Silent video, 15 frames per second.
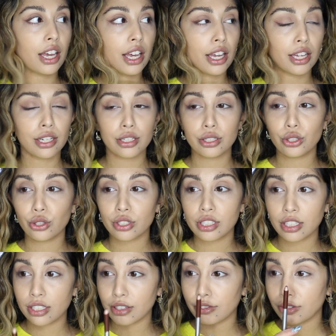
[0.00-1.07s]
And you'll see
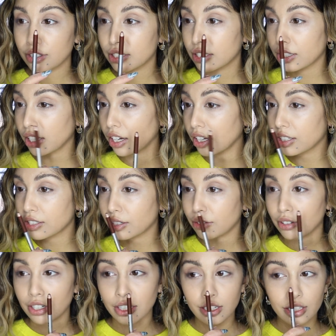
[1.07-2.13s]
a difference in the eyes
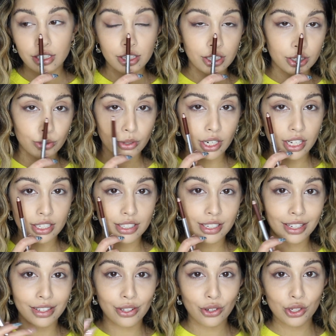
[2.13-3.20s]
already. This one has a
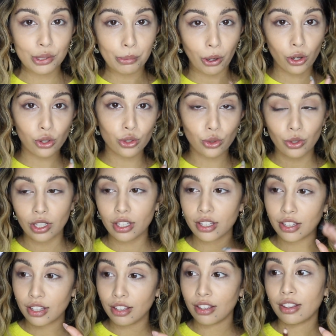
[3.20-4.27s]
little spark to
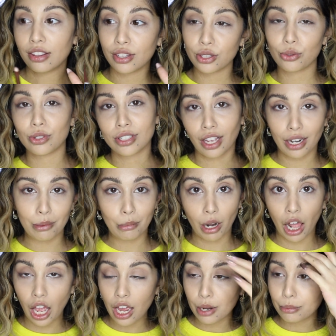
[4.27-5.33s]
it. This one kind of
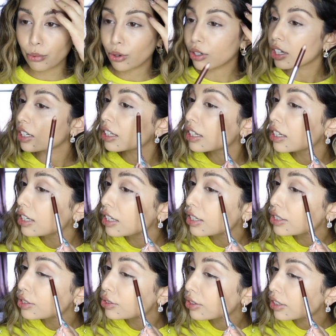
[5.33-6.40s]
blah and boring.
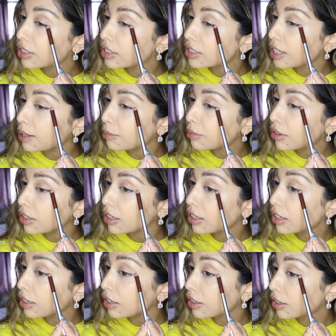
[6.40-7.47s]
Doing the same thing
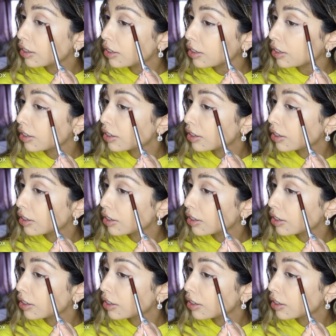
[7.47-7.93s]
here.